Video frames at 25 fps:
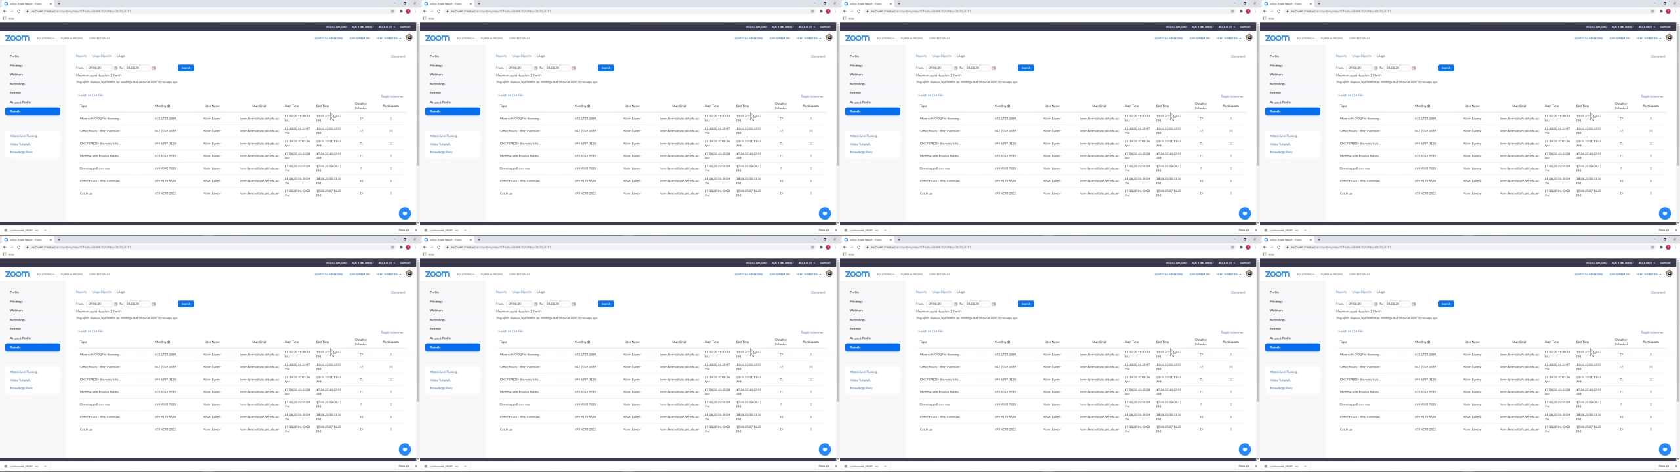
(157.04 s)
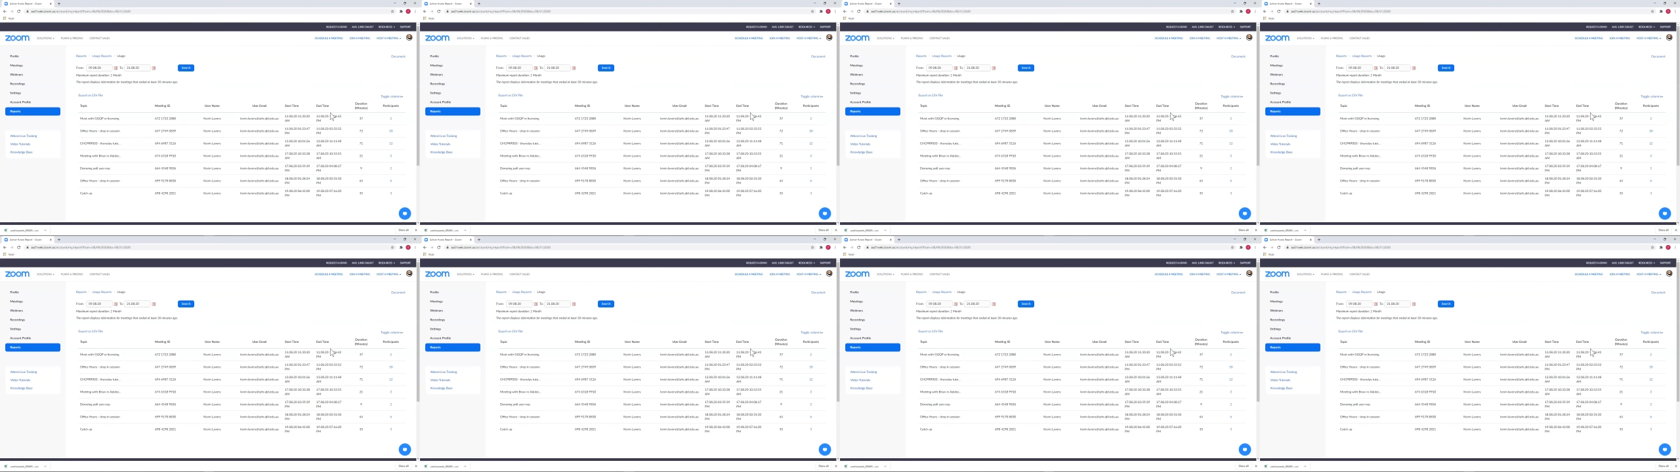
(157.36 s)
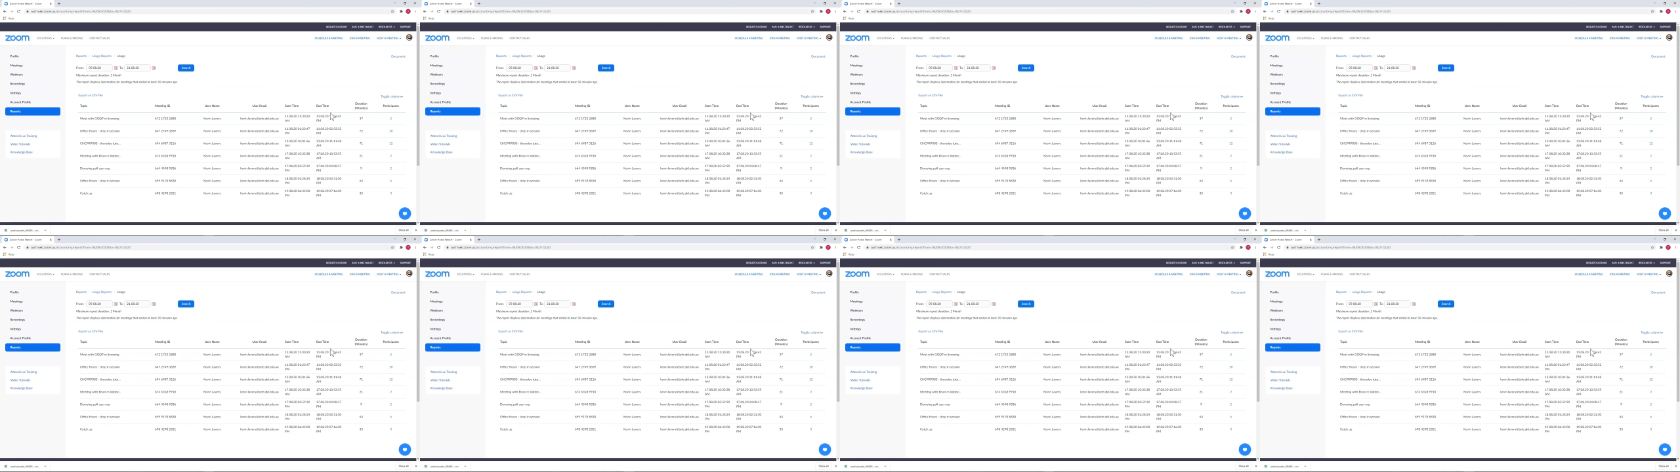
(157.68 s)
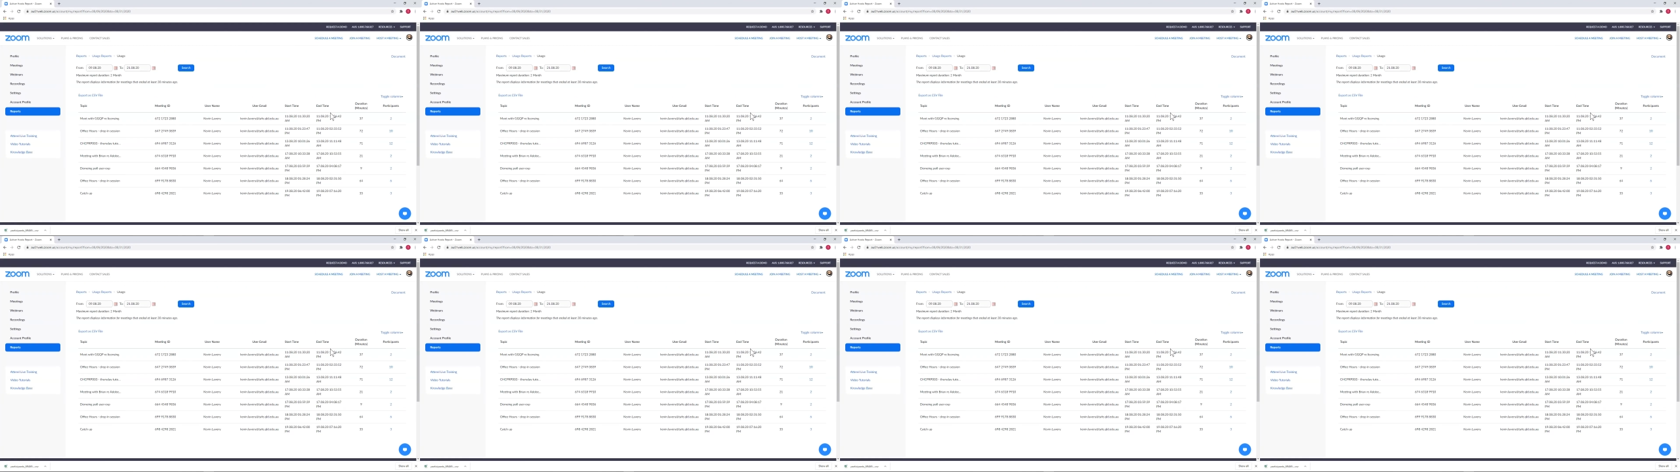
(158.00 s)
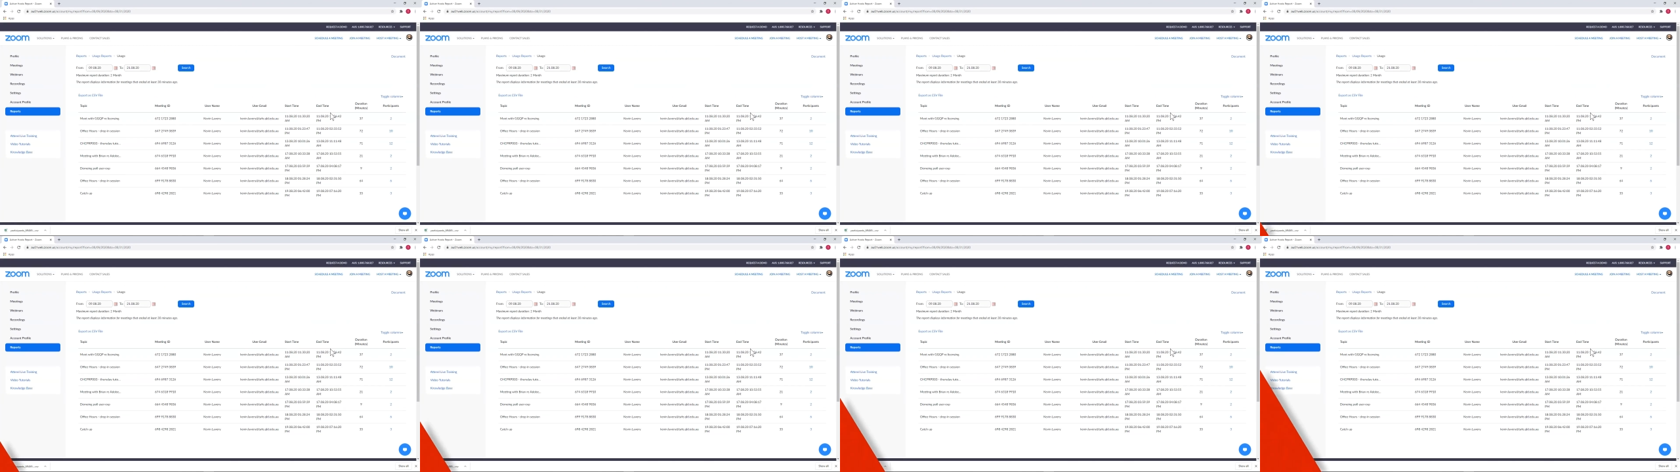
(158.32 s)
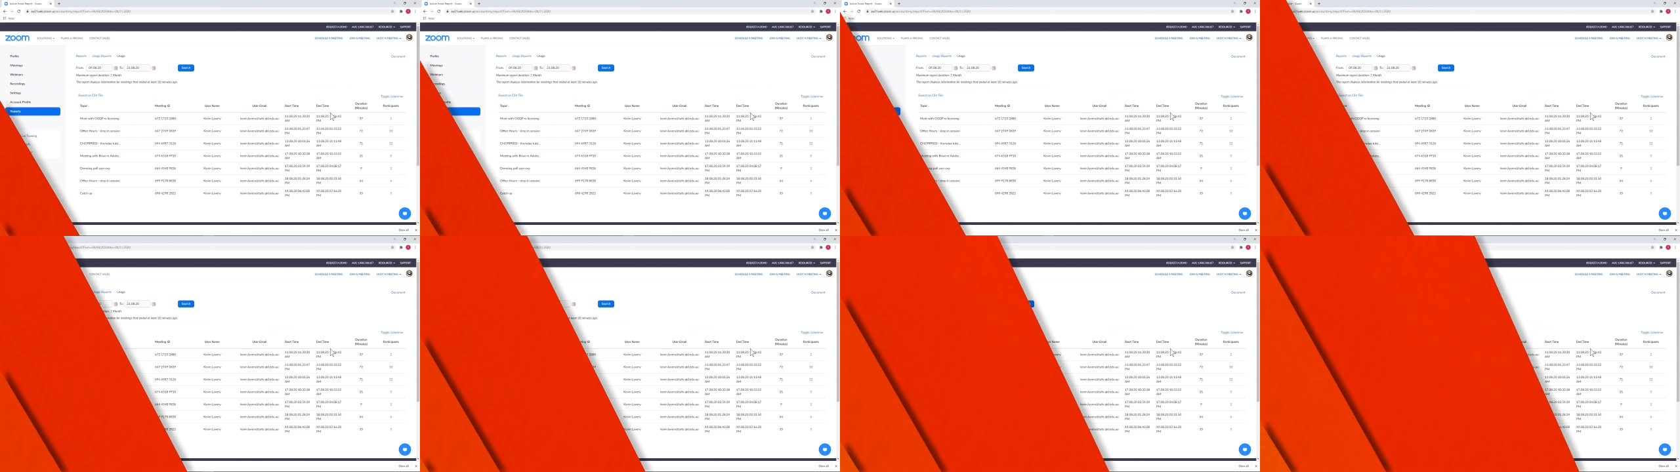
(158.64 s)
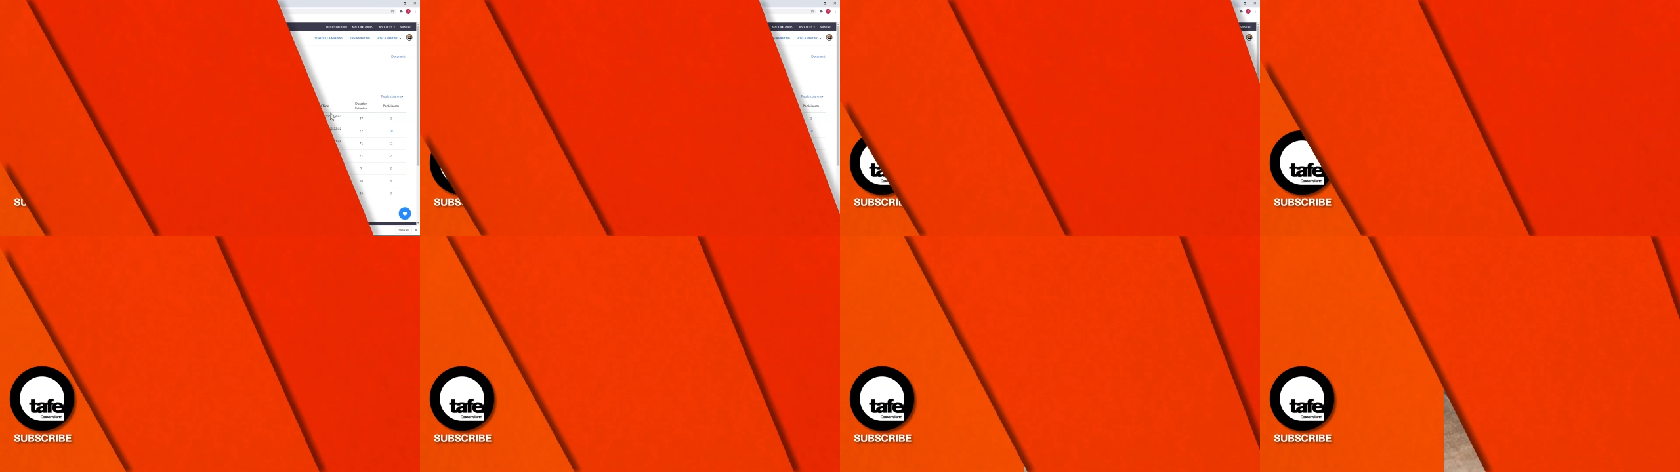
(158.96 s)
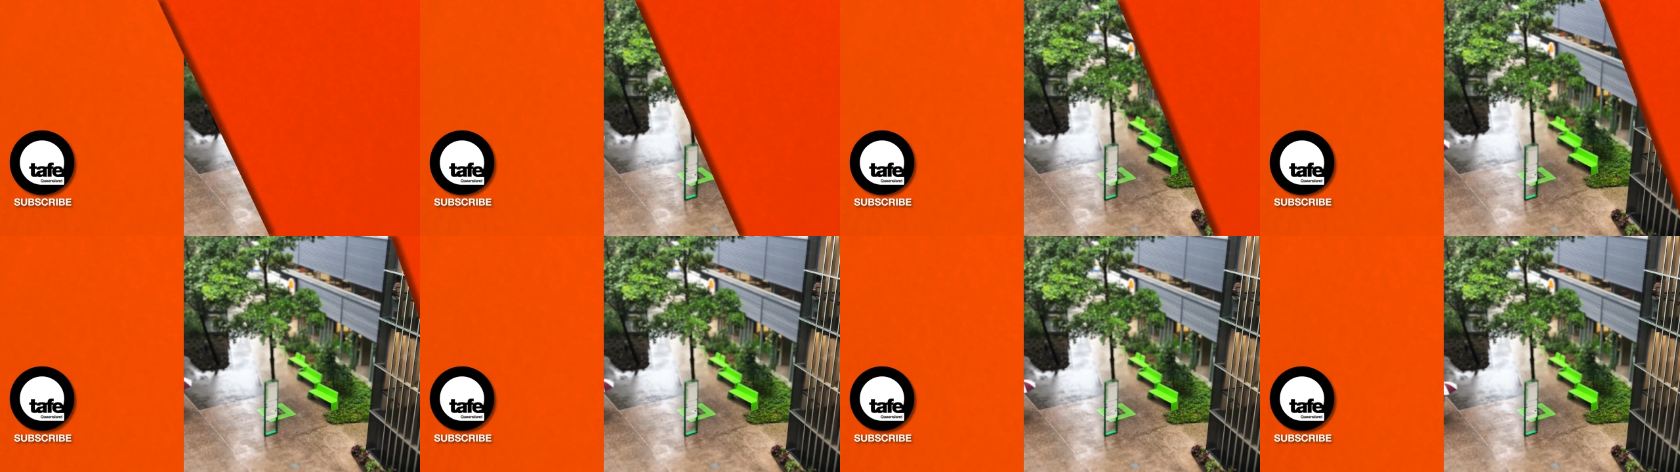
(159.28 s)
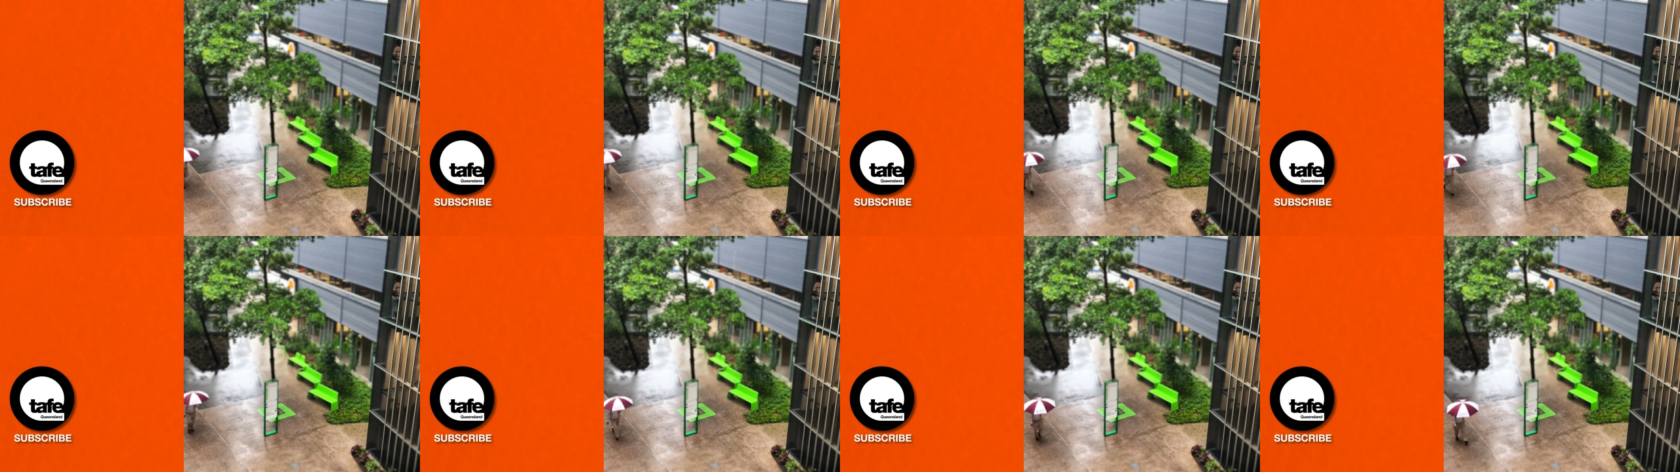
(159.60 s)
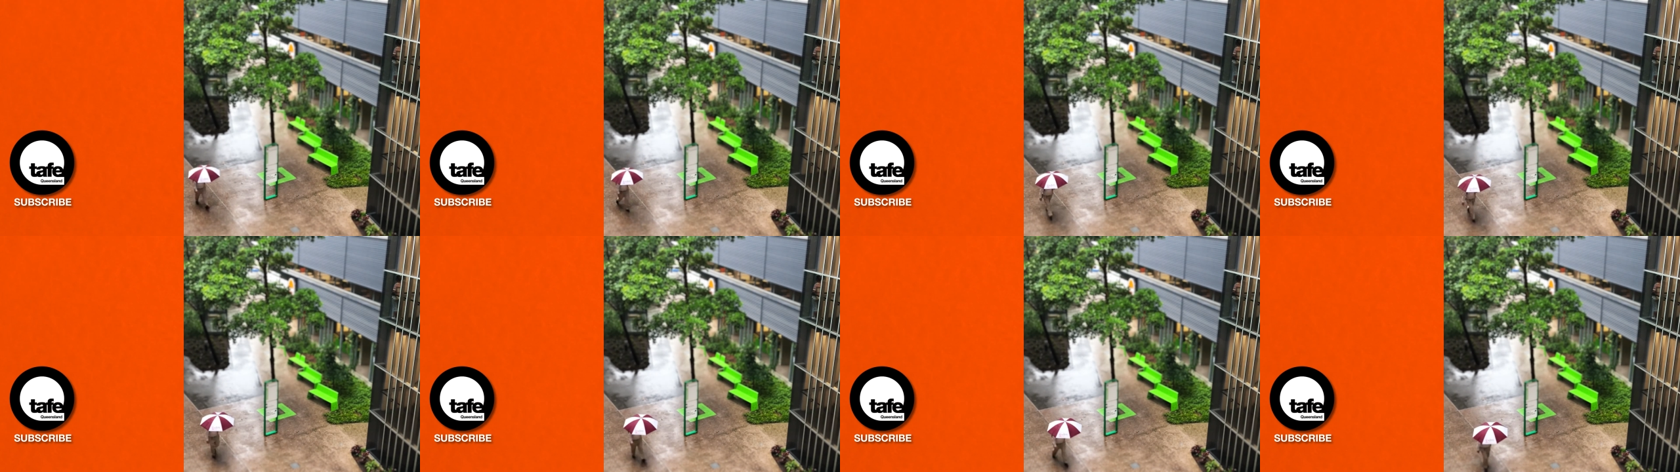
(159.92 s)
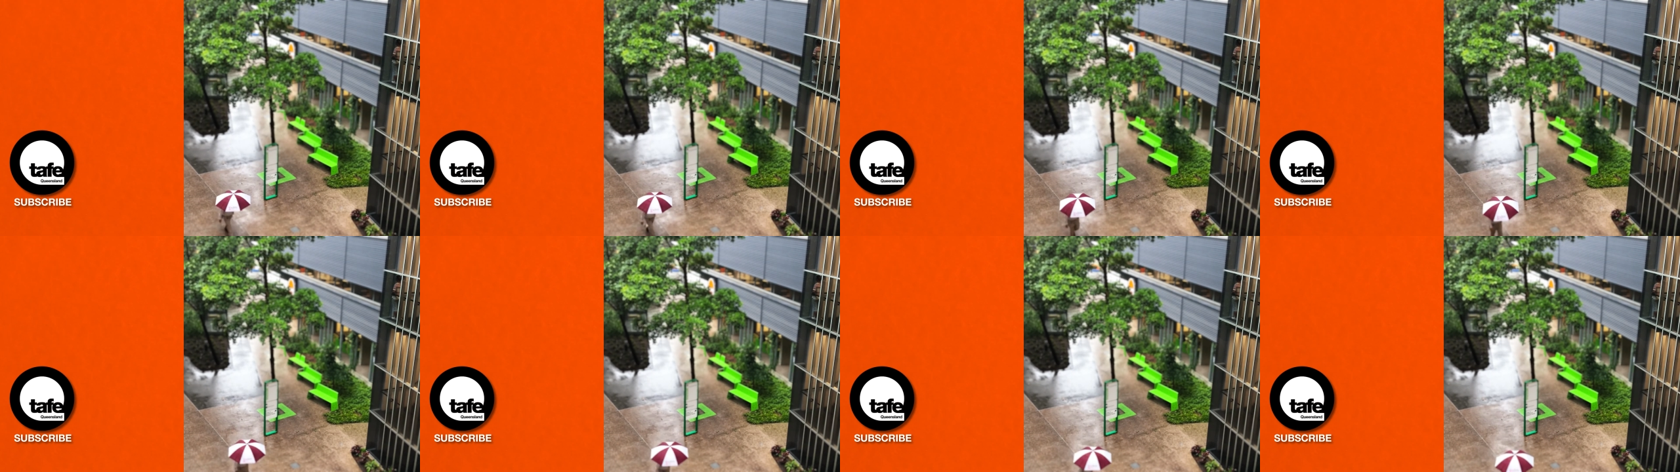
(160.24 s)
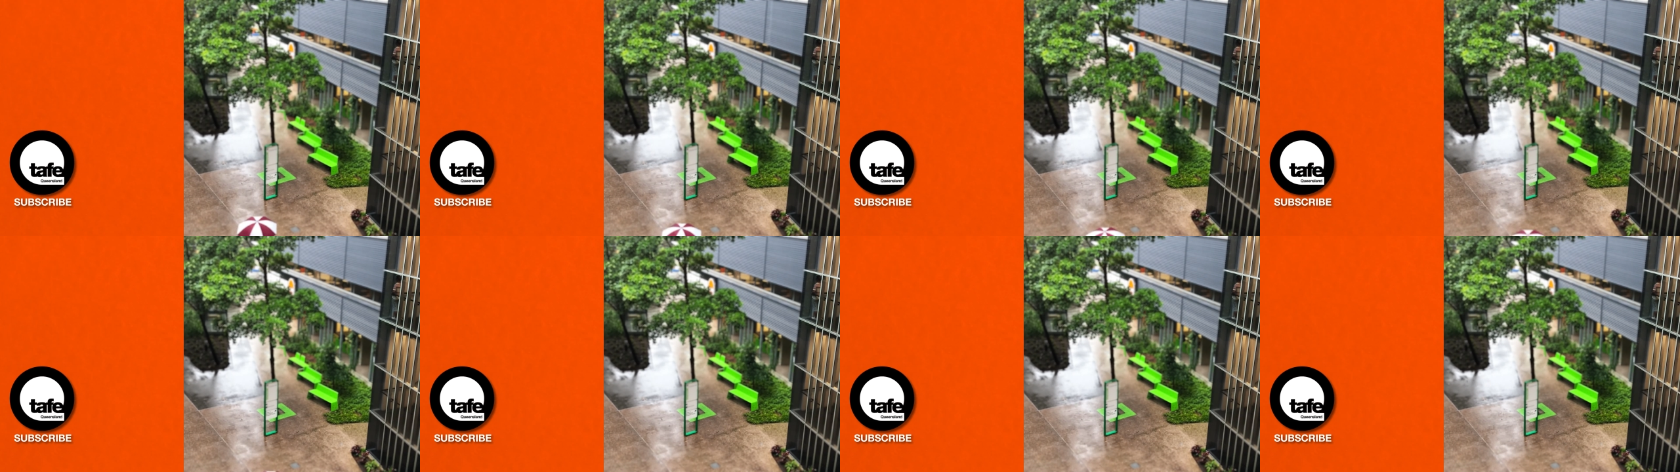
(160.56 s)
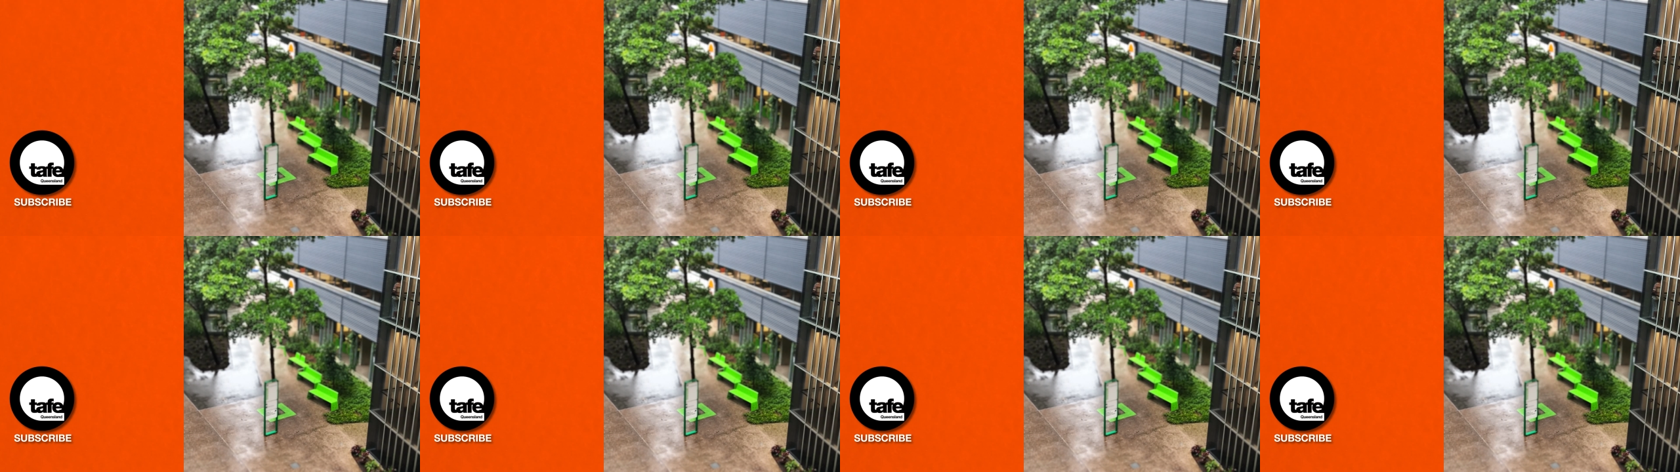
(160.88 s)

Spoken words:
Nobody's mouth can be seen.